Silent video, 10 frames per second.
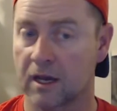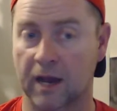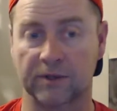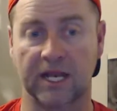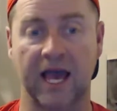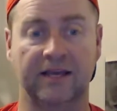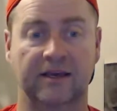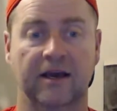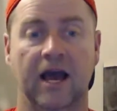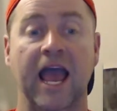I would like,
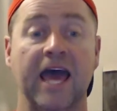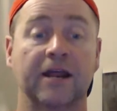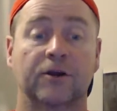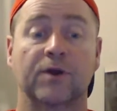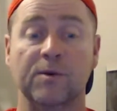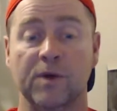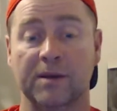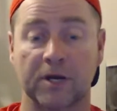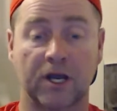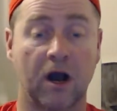I had a
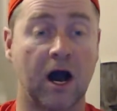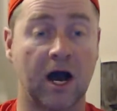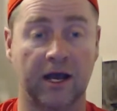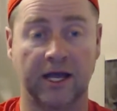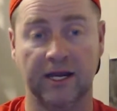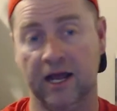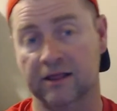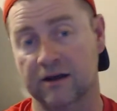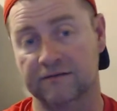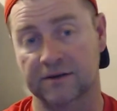green-winged macaw, and I
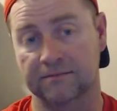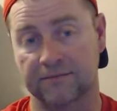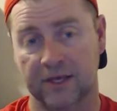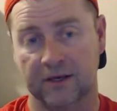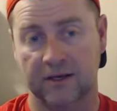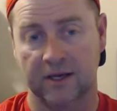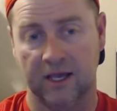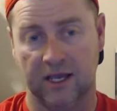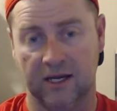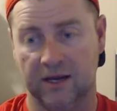loved him,
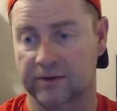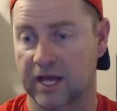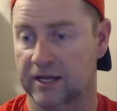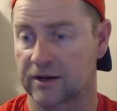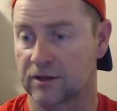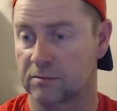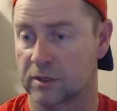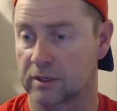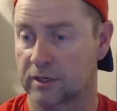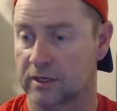and I would like another
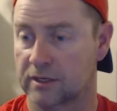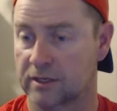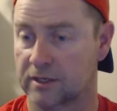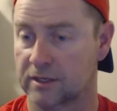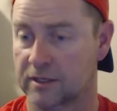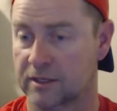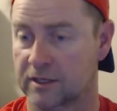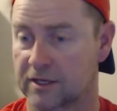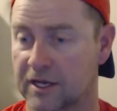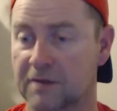bird.
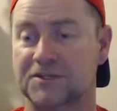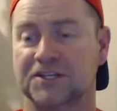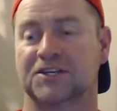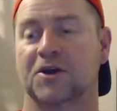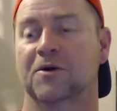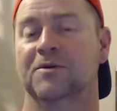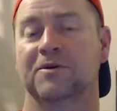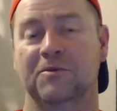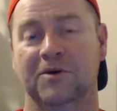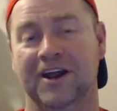I'm just going
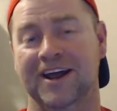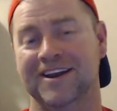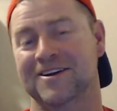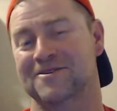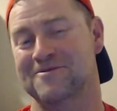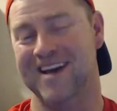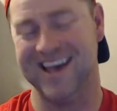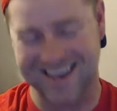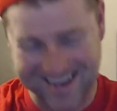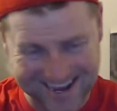with what I know.
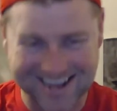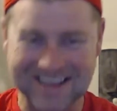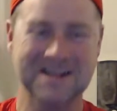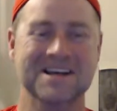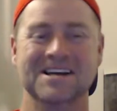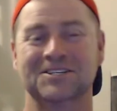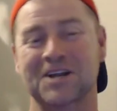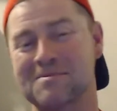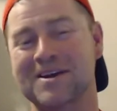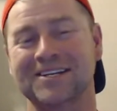
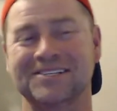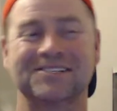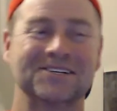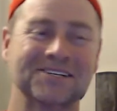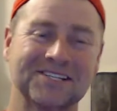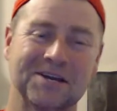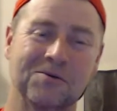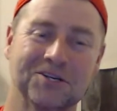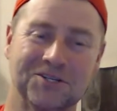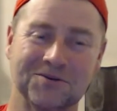Should I be concerned that
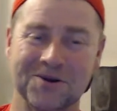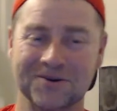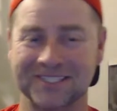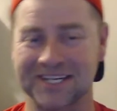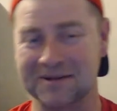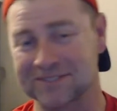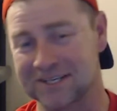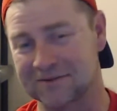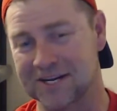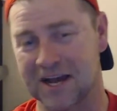what you know is an
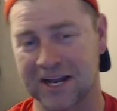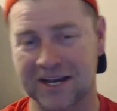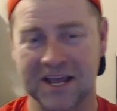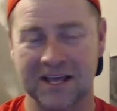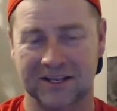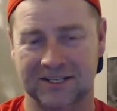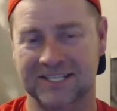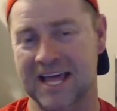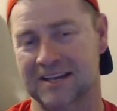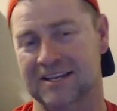M79?
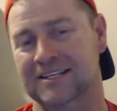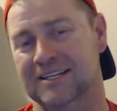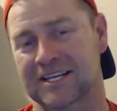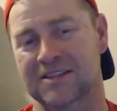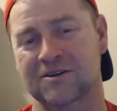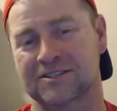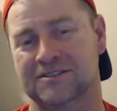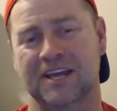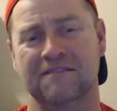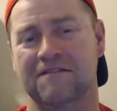Didn't
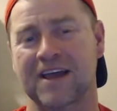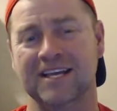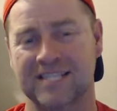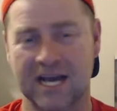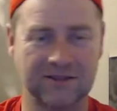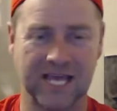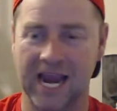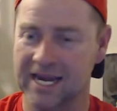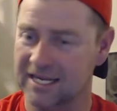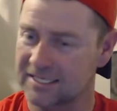those get phased out in the
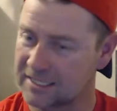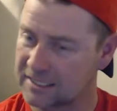80s?